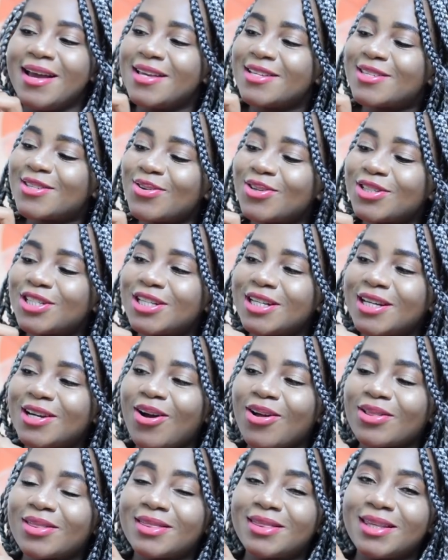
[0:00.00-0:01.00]
So she
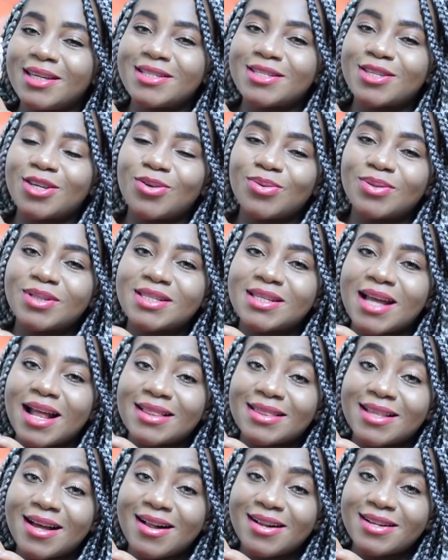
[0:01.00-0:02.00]
got these cute
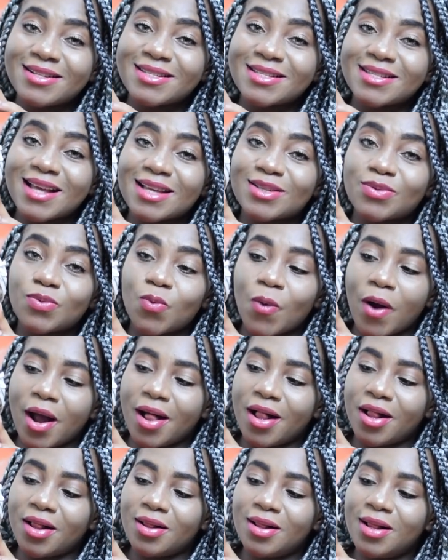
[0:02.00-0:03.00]
sandals as
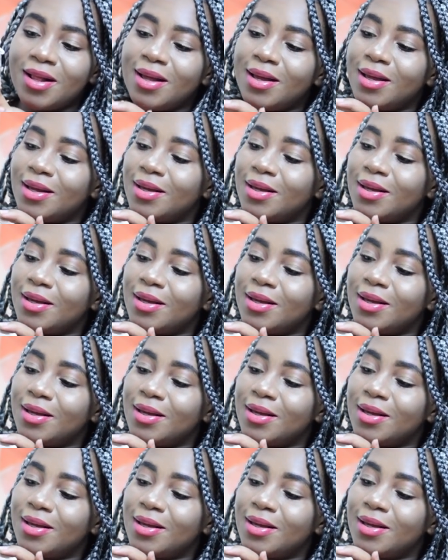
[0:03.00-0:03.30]
well.